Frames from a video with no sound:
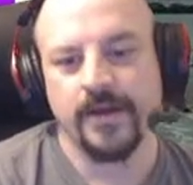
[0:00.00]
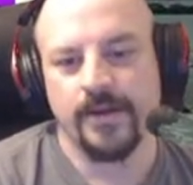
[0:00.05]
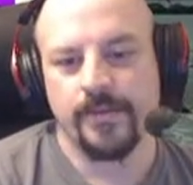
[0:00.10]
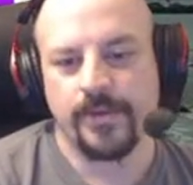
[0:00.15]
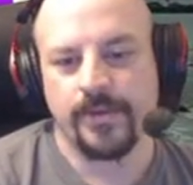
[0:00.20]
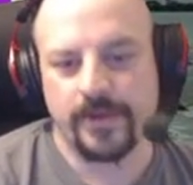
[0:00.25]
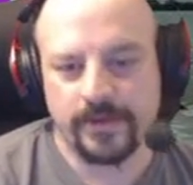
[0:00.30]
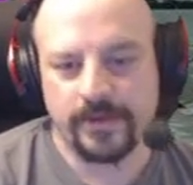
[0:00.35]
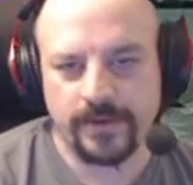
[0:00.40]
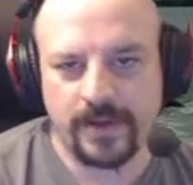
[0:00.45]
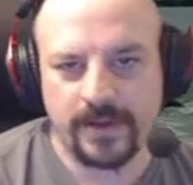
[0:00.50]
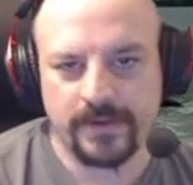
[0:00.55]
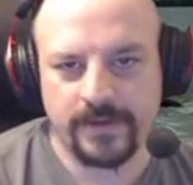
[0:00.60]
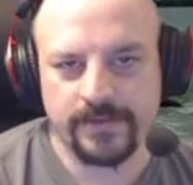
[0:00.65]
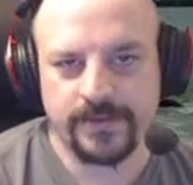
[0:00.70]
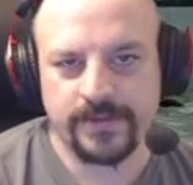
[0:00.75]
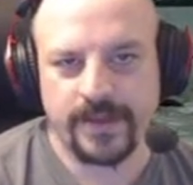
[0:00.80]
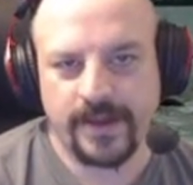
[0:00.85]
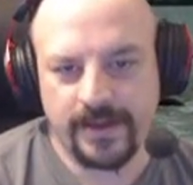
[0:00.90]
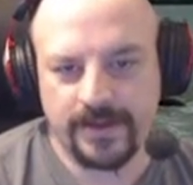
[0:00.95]
But
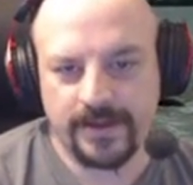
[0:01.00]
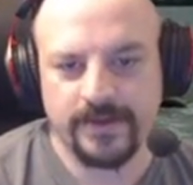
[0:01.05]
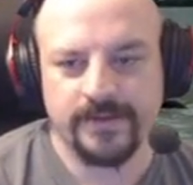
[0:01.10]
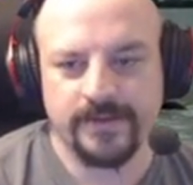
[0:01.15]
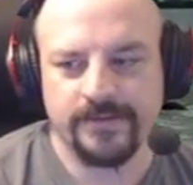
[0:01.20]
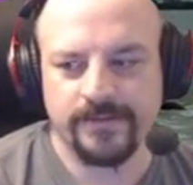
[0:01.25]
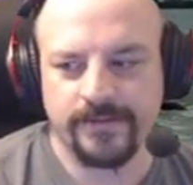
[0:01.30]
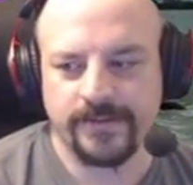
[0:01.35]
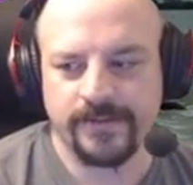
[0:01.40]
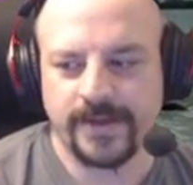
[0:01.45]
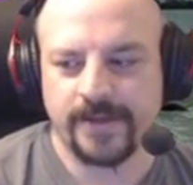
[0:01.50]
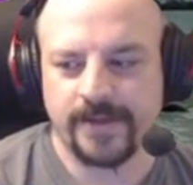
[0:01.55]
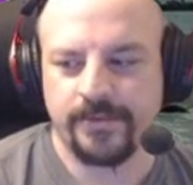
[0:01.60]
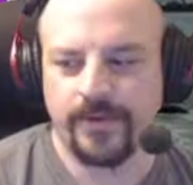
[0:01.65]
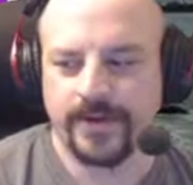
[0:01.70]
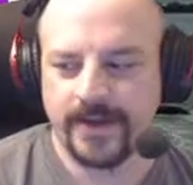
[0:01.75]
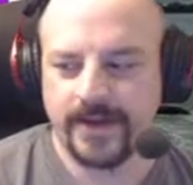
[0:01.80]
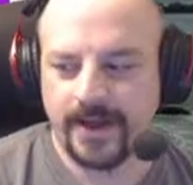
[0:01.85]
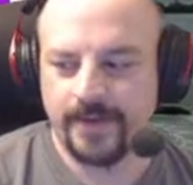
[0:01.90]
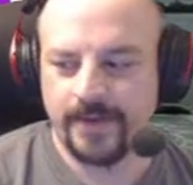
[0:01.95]
then from that
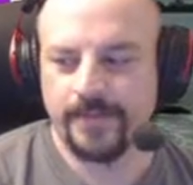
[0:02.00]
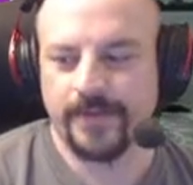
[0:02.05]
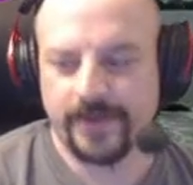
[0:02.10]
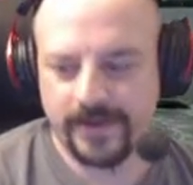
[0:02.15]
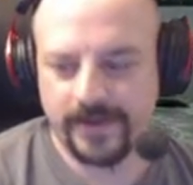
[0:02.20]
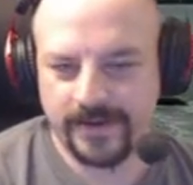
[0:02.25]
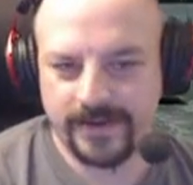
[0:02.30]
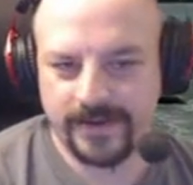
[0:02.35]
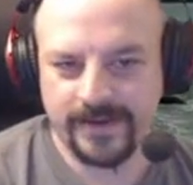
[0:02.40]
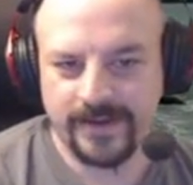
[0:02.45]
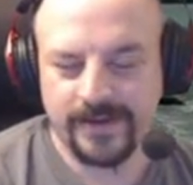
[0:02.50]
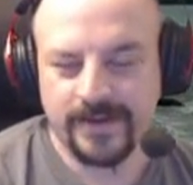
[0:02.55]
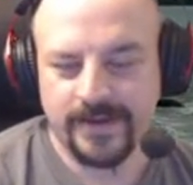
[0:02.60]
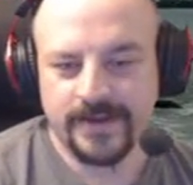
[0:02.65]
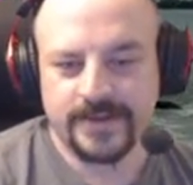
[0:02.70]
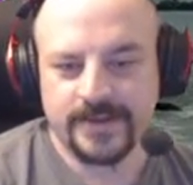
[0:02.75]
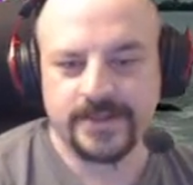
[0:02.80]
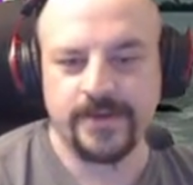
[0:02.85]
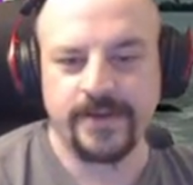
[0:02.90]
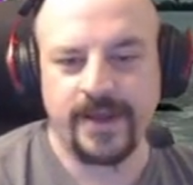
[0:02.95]
point onward,
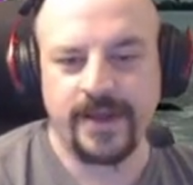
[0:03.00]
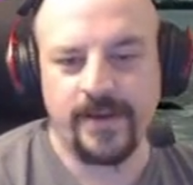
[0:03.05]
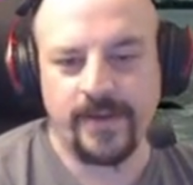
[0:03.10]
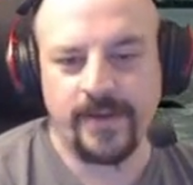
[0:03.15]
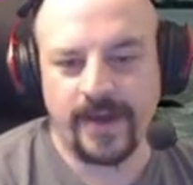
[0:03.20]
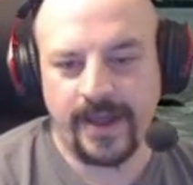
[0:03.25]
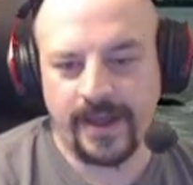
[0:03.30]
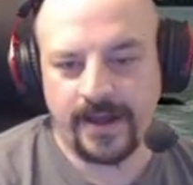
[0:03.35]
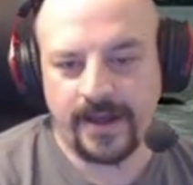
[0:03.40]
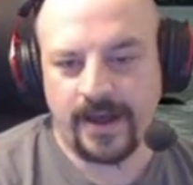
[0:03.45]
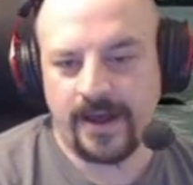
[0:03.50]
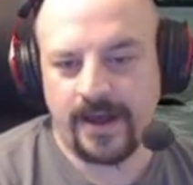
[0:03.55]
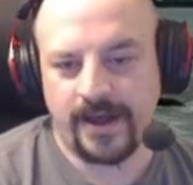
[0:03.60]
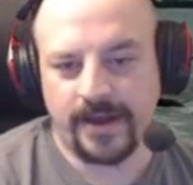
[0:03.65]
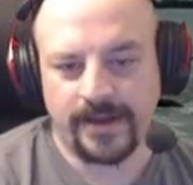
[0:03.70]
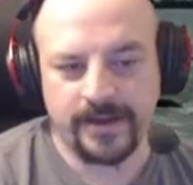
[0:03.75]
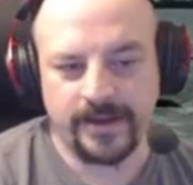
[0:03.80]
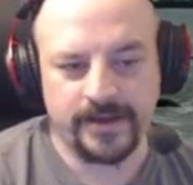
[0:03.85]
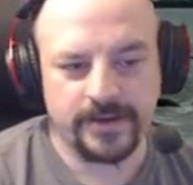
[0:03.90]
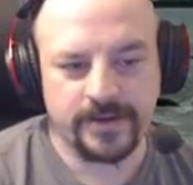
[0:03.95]
so now
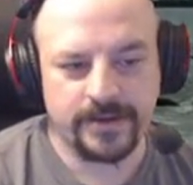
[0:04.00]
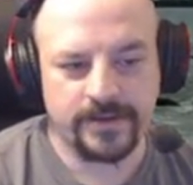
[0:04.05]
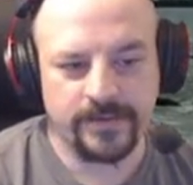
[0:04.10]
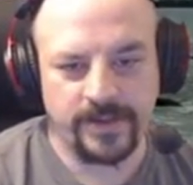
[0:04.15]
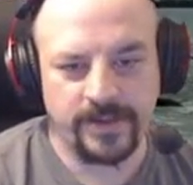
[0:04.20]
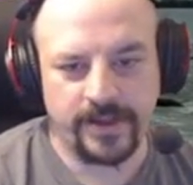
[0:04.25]
AI could